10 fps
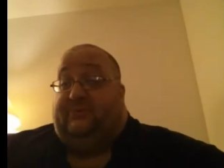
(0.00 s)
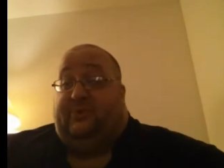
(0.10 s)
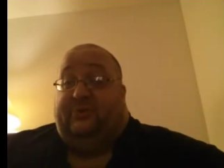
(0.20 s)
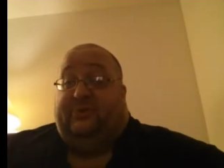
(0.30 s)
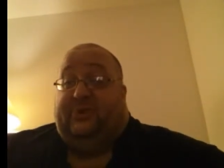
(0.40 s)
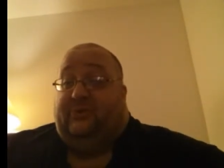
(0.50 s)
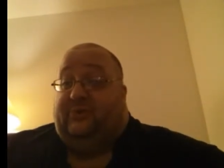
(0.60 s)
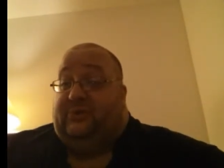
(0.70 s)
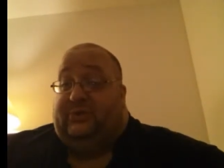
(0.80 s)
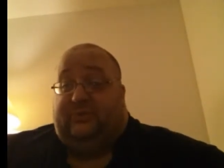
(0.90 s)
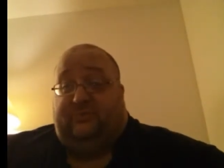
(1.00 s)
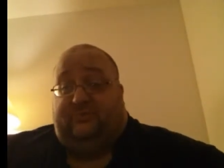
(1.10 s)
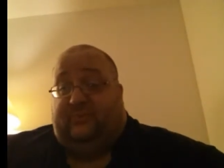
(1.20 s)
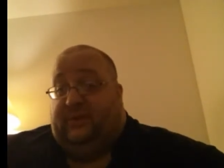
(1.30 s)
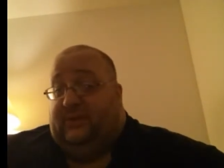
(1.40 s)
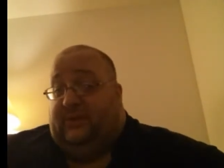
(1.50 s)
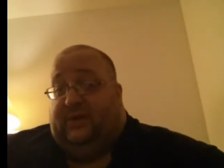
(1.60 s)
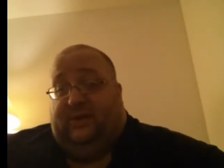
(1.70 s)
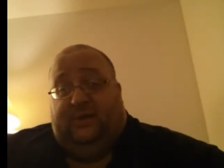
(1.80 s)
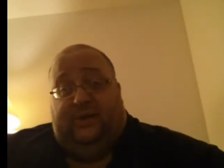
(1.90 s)
Samoa Joe just,
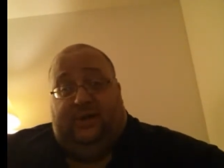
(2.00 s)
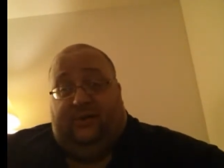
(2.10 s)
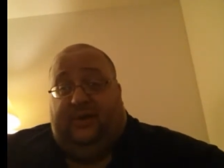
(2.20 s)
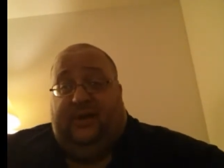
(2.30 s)
you know,